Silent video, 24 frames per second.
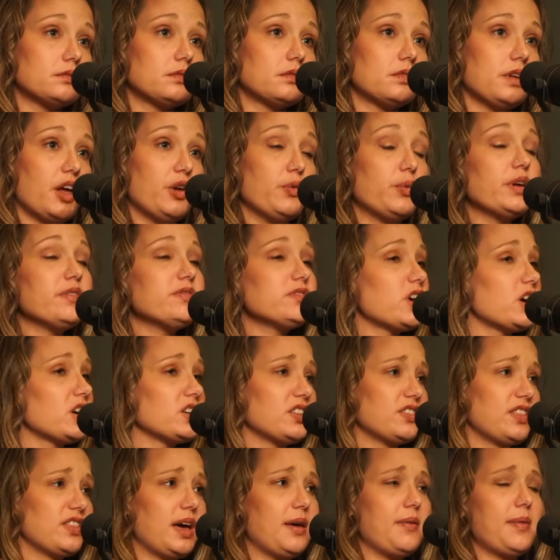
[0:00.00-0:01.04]
And we've talked
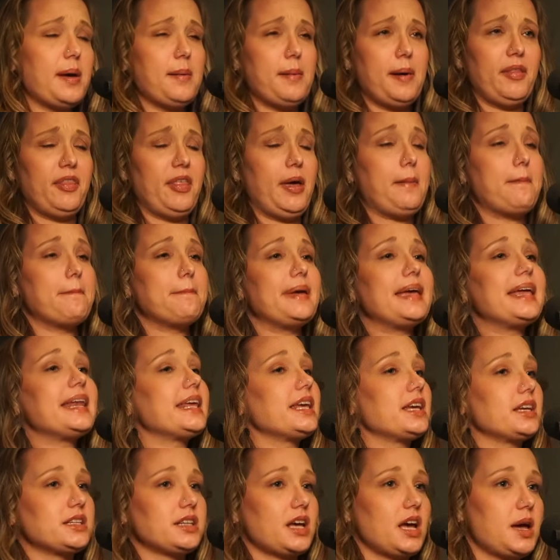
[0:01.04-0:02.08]
about that, about that
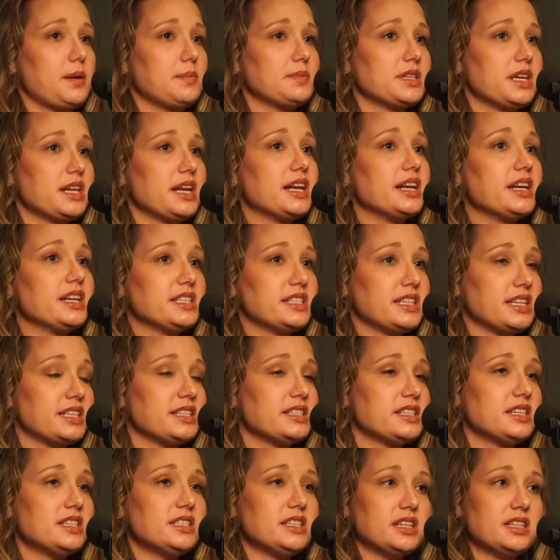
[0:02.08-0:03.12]
many a times. And it yeah. is
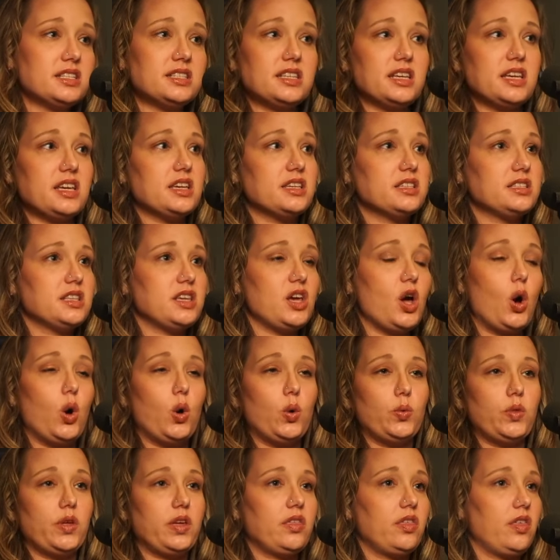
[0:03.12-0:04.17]
consistency is the
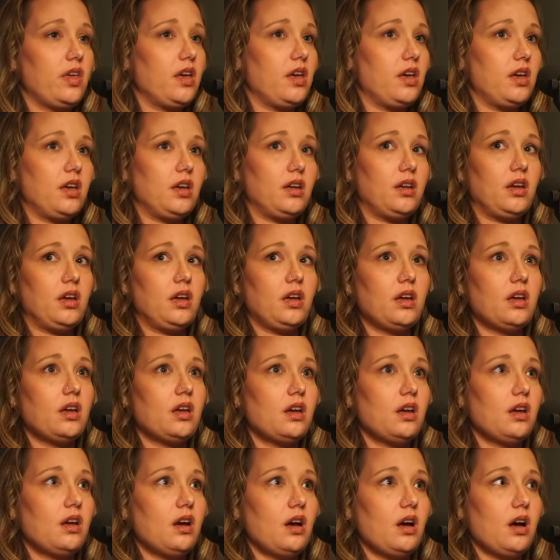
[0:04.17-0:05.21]
only thing
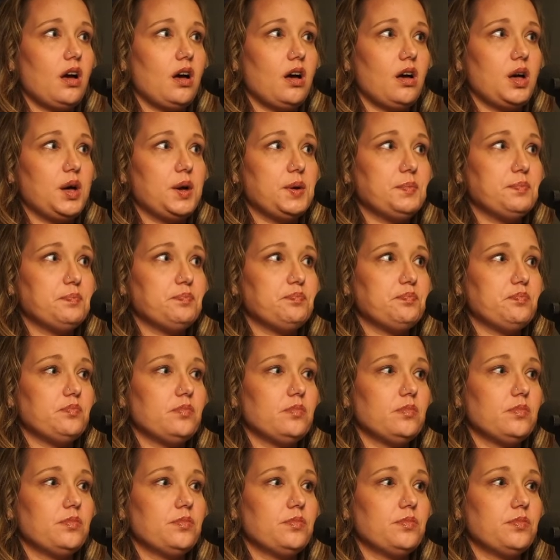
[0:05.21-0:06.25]
um,
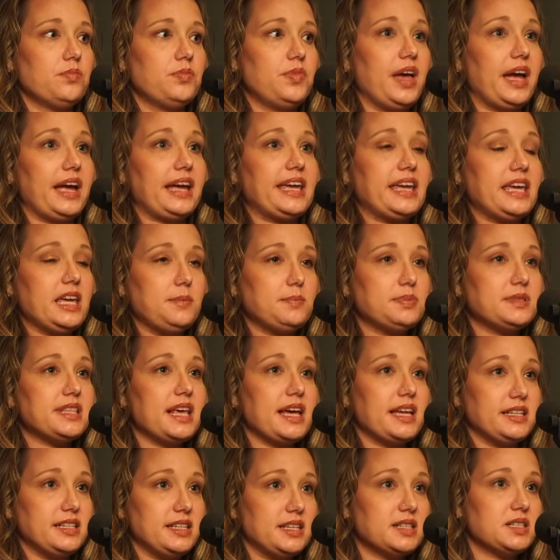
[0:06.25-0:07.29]
that keeps
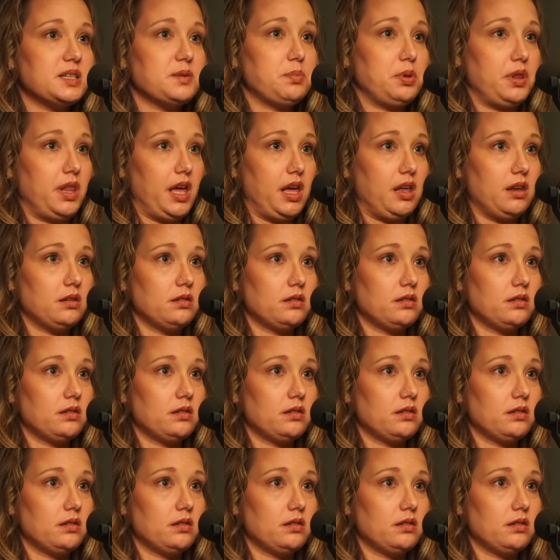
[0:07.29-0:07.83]
that discipline.